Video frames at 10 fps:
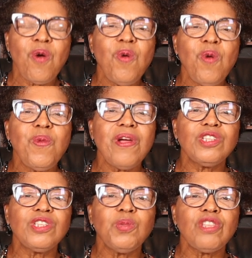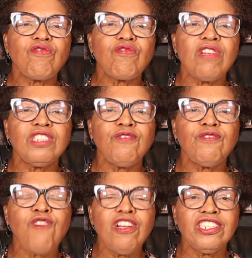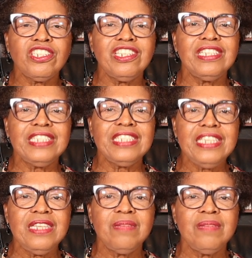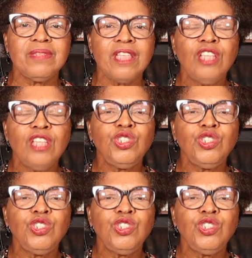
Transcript: who works with cross-functional teams